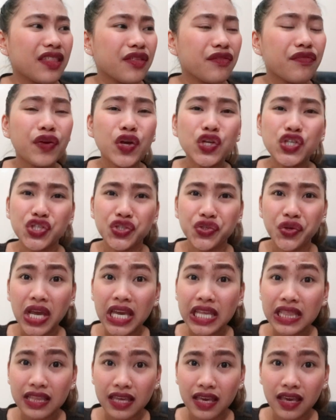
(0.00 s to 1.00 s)
of
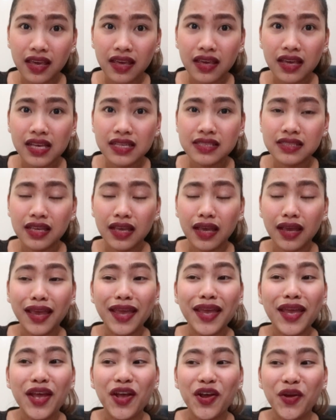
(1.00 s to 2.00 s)
frustrating kasi
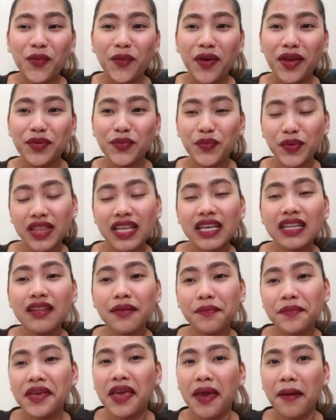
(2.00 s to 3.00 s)
when we did
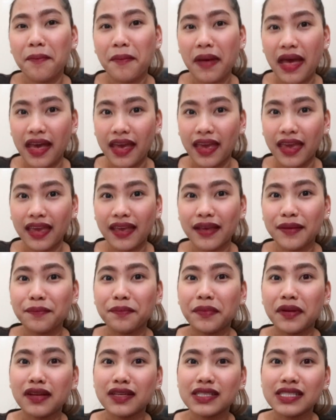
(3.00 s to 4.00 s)
the BMI,
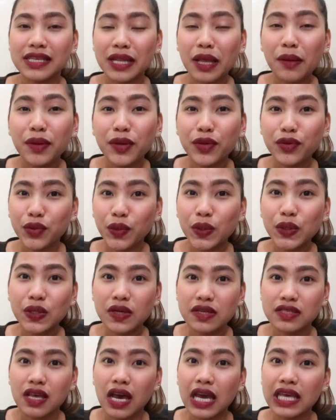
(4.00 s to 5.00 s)
parang sinabi ng
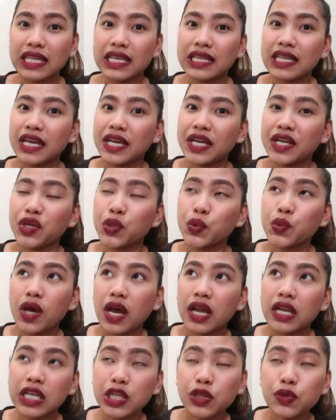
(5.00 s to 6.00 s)
doctor sa akin that I
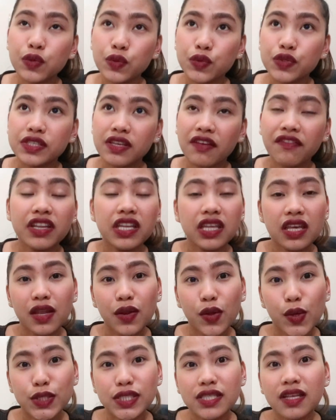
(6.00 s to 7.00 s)
need to lose 7
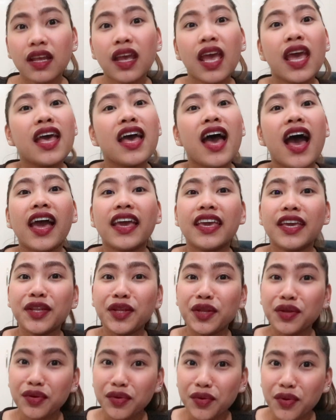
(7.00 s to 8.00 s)
kilos that I
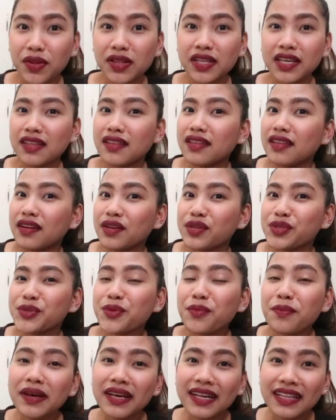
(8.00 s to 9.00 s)
can enroll in their
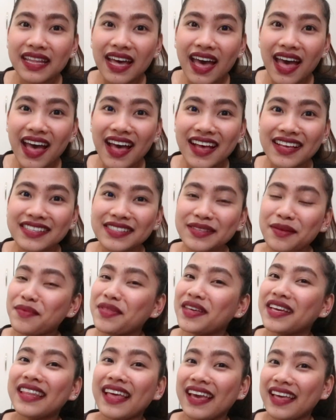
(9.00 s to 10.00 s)
Zumba class,
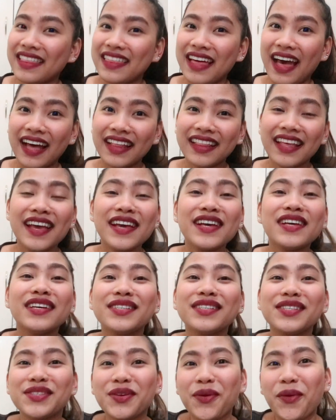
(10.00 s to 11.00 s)
something like that.
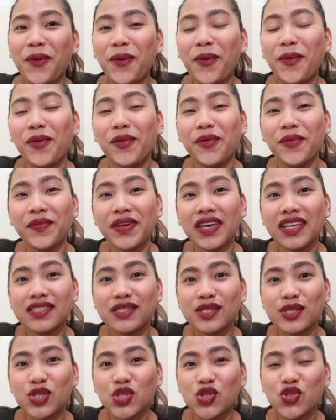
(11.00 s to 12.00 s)
So
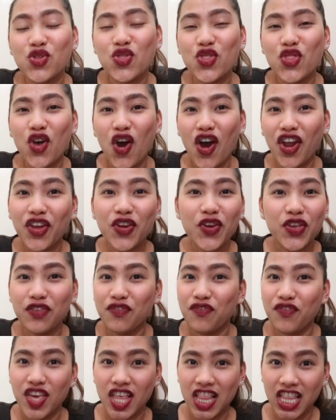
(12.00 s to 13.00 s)
it's not a good
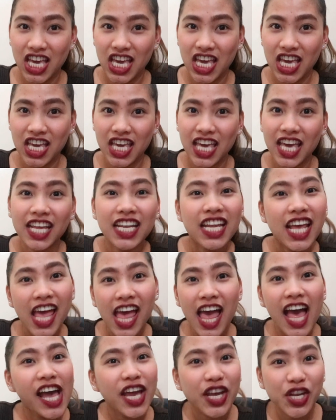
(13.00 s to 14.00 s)
feeling and
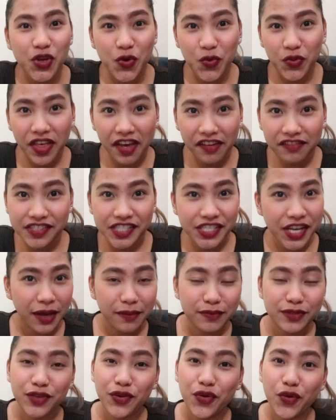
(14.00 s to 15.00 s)
I don't have
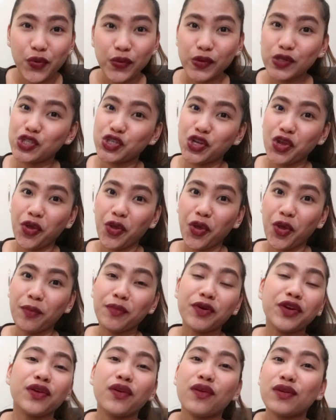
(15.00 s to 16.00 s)
time to go to
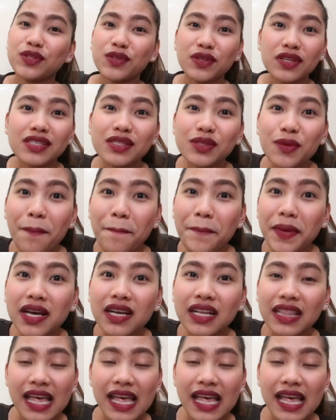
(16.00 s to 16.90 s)
gym or go to the Zumba